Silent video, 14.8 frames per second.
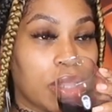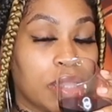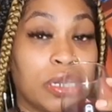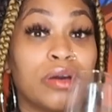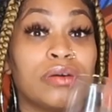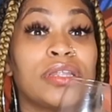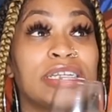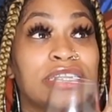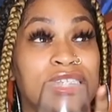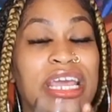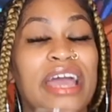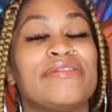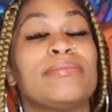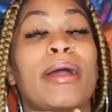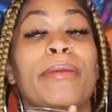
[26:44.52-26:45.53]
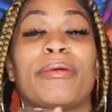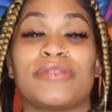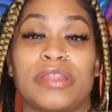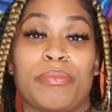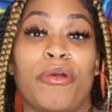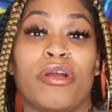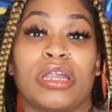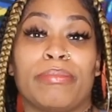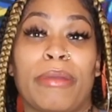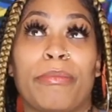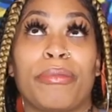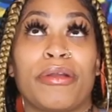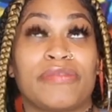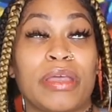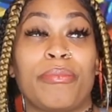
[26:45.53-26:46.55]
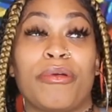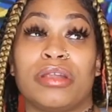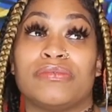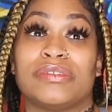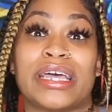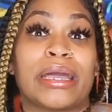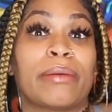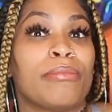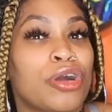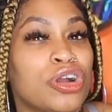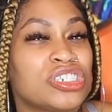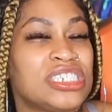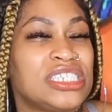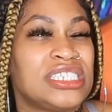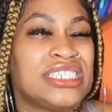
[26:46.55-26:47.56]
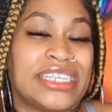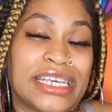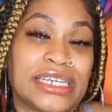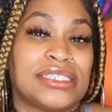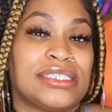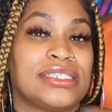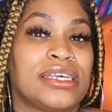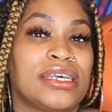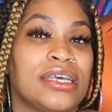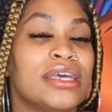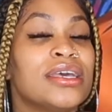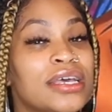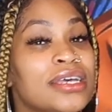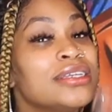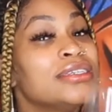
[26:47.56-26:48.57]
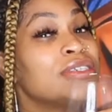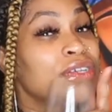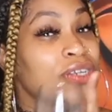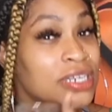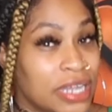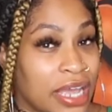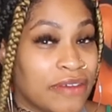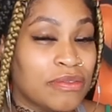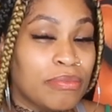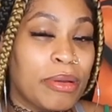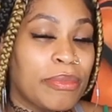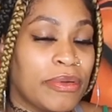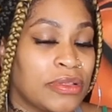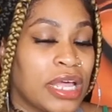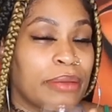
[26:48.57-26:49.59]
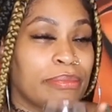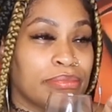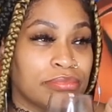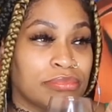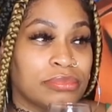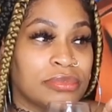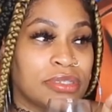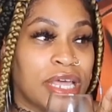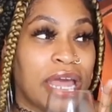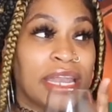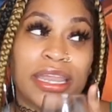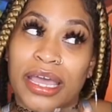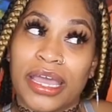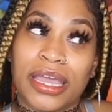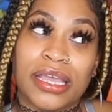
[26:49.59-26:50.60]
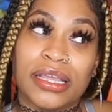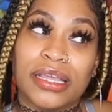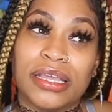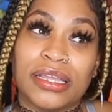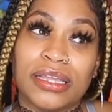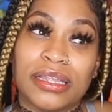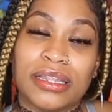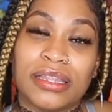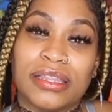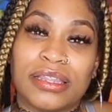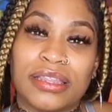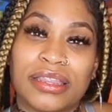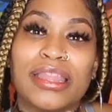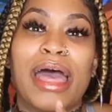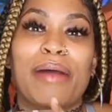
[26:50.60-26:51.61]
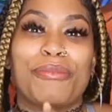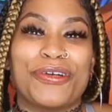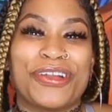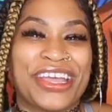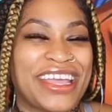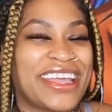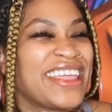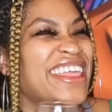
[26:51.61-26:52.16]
No, like the day after my birthday party. My birthday party was like March 6th. So, the day after my birthday, like that night and that morning.